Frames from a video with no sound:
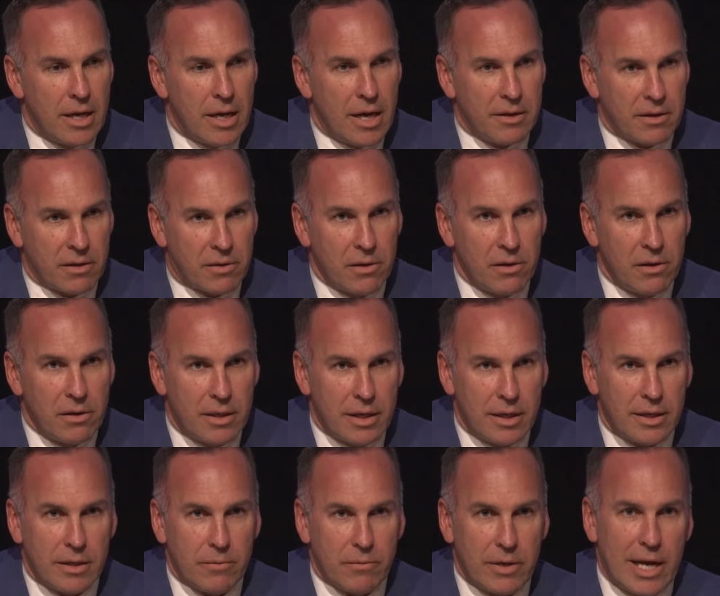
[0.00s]
And the third
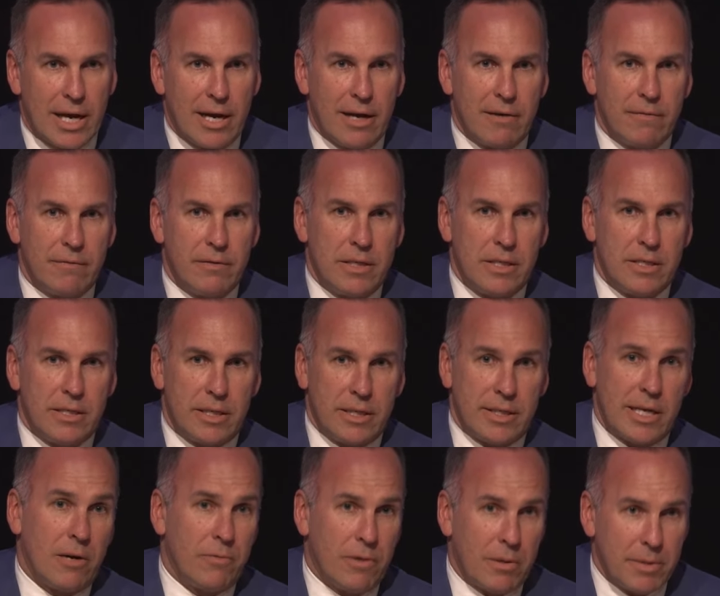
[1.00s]
thing that we have
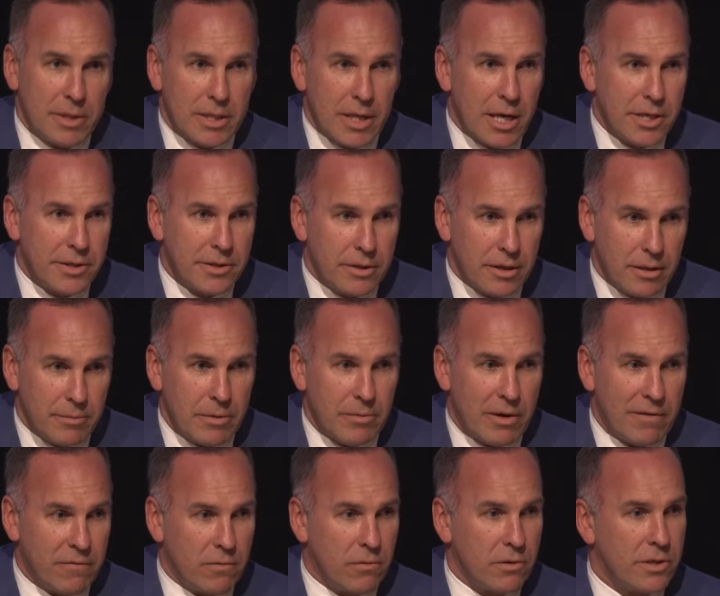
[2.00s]
is our reputation. I mean,
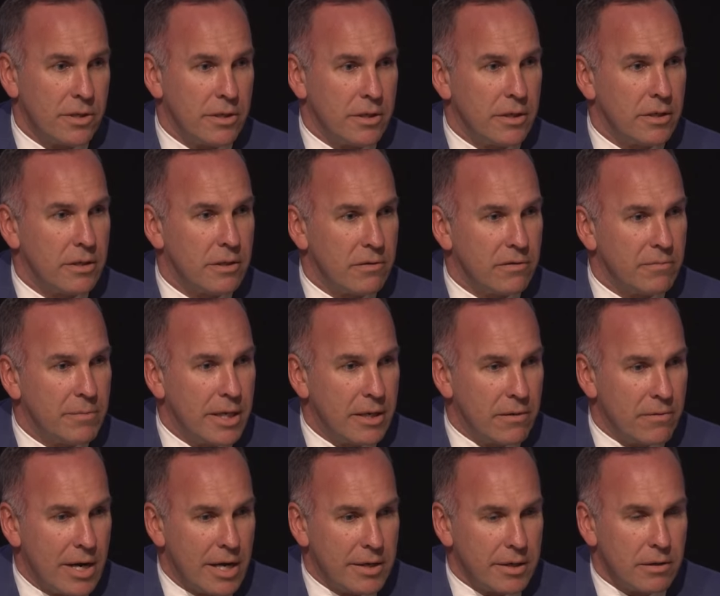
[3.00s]
we're fortunate to have been
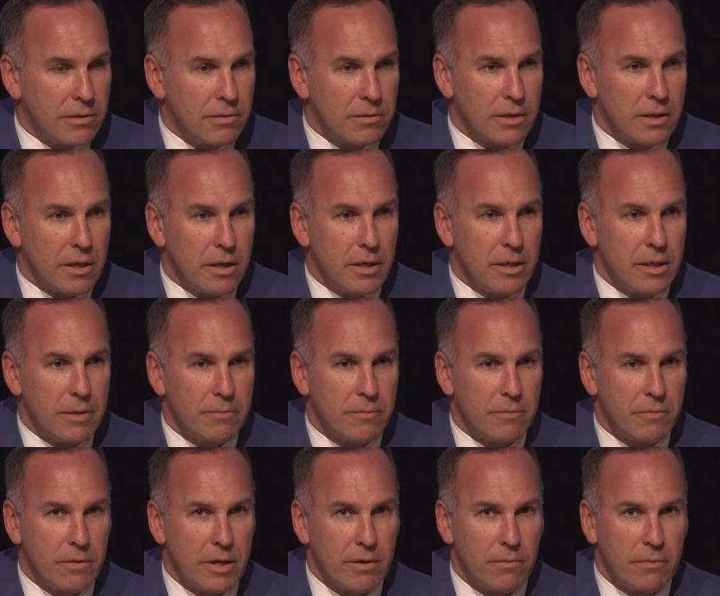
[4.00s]
around a long
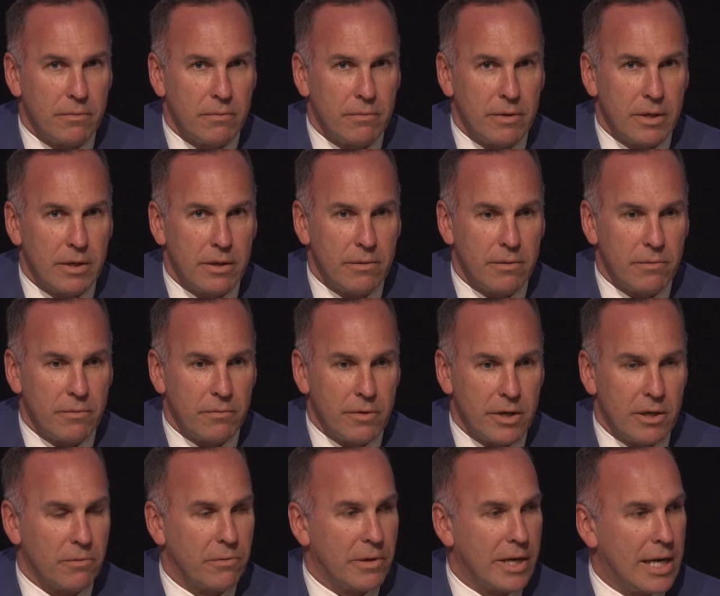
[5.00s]
time. We're
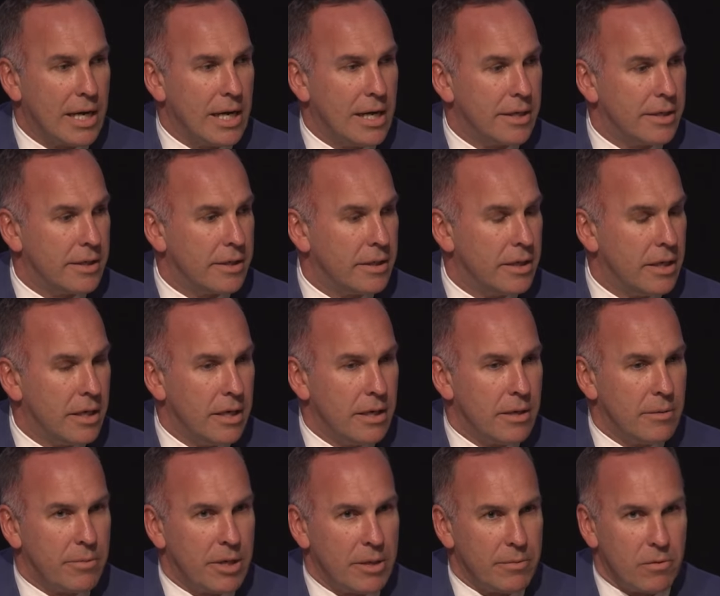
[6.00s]
well regarded.
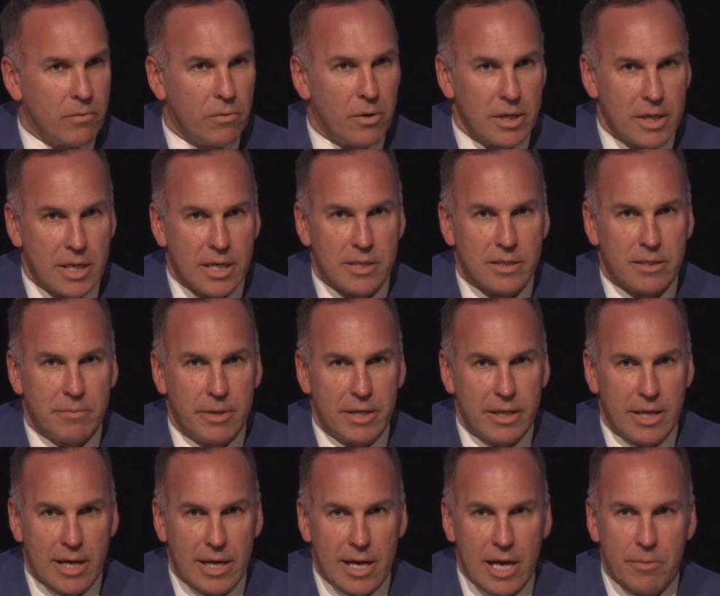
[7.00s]
People want us to be
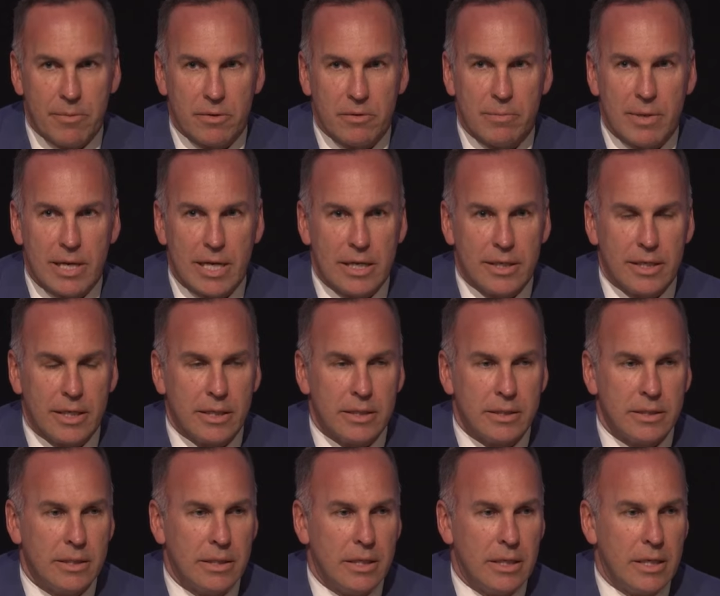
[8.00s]
their capital partner.